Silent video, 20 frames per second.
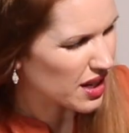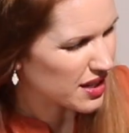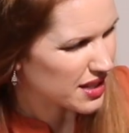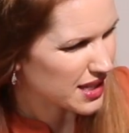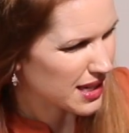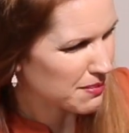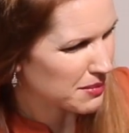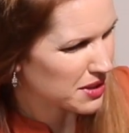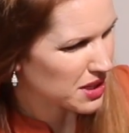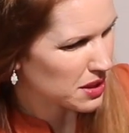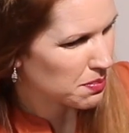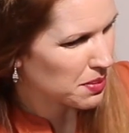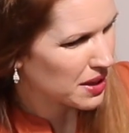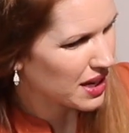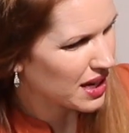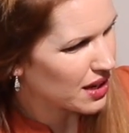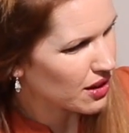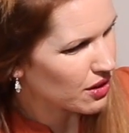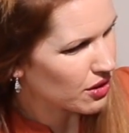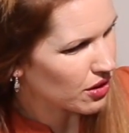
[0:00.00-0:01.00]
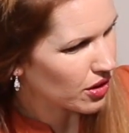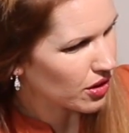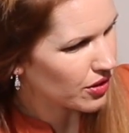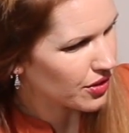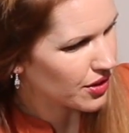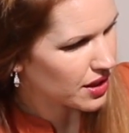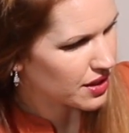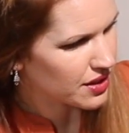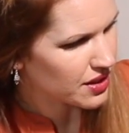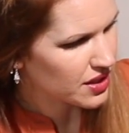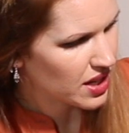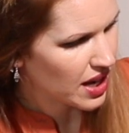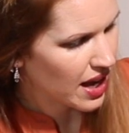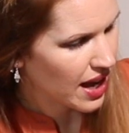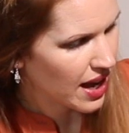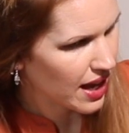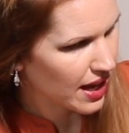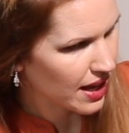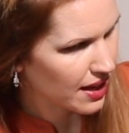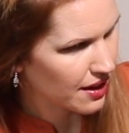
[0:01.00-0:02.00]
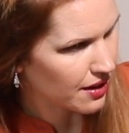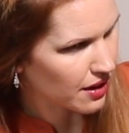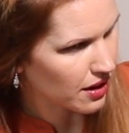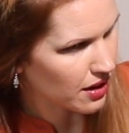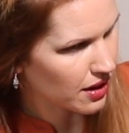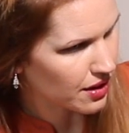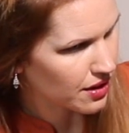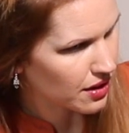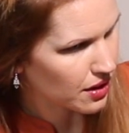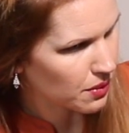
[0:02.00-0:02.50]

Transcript: So that must mean on the tenor